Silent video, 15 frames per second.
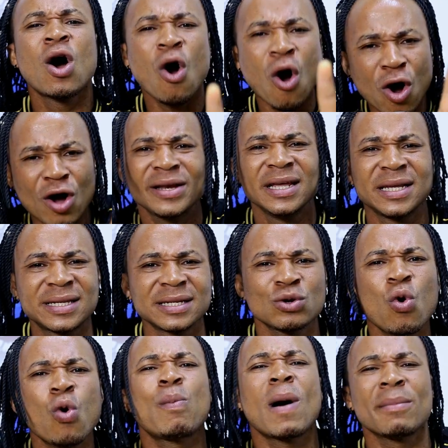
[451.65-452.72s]
All these things.
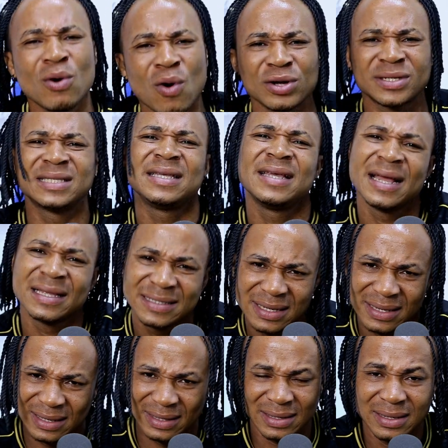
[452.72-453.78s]
Oh, buy me horse
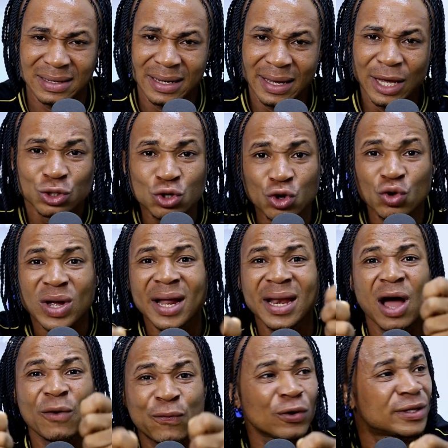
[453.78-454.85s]
TNT. So you
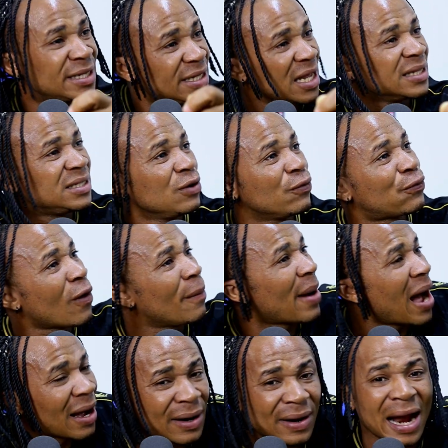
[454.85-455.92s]
can't afford TNT from
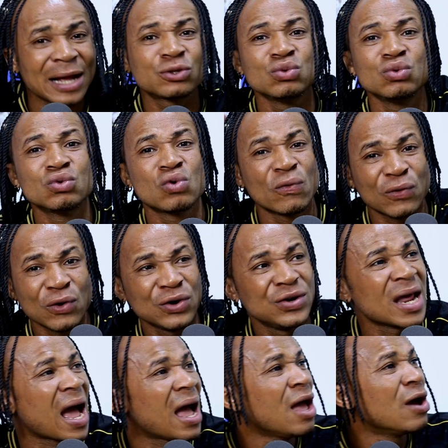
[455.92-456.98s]
Accra to
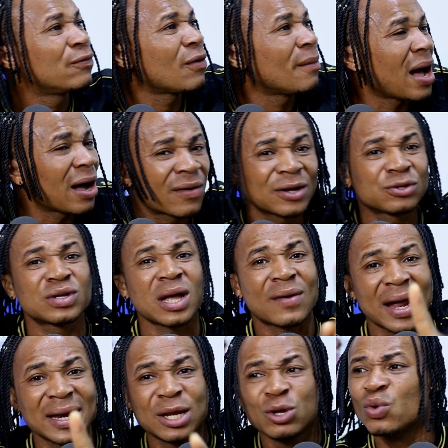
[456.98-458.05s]
Koforidua, from Accra to
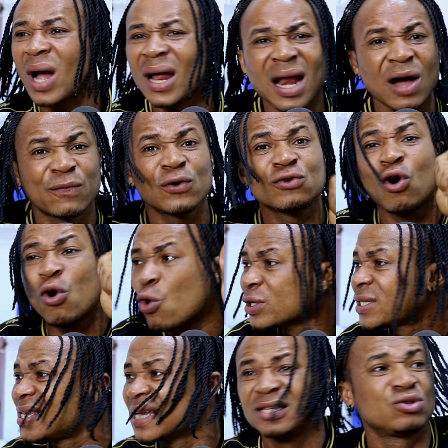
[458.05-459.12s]
Accra. You can't afford your
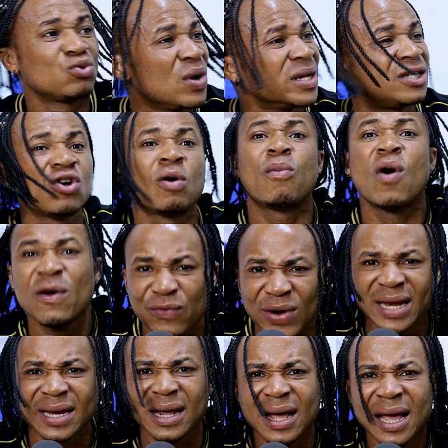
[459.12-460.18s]
own TNT to go and see your
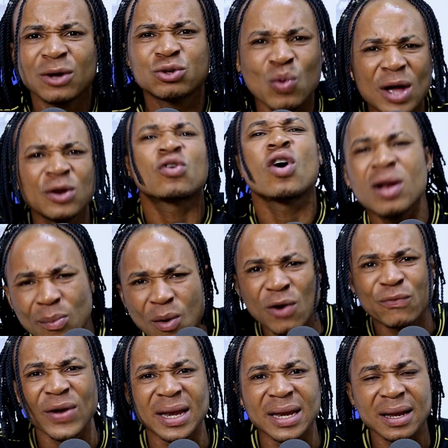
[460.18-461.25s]
boyfriend. So why do you call your
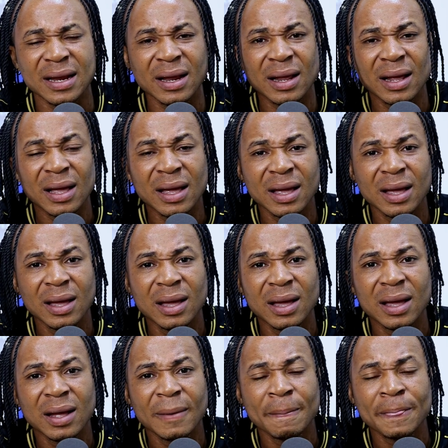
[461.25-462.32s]
boyfriend?
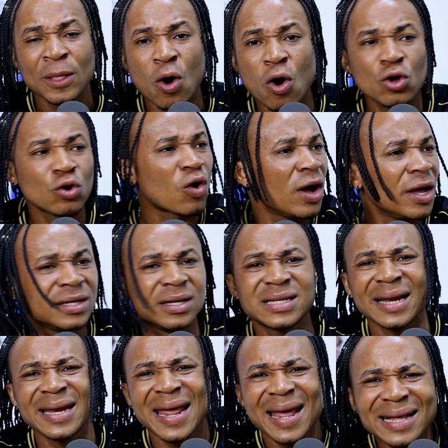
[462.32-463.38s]
Or you call, it's
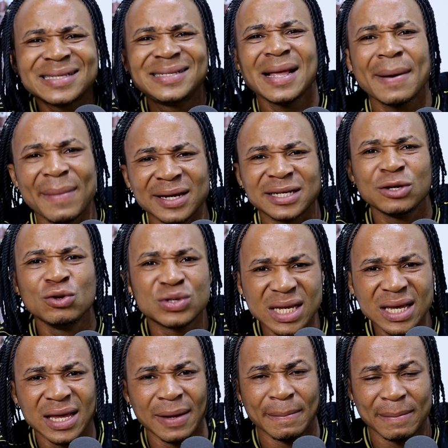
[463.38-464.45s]
an ATM machine, you
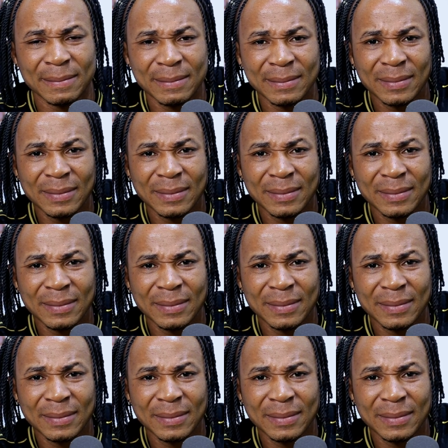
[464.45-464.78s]
see him.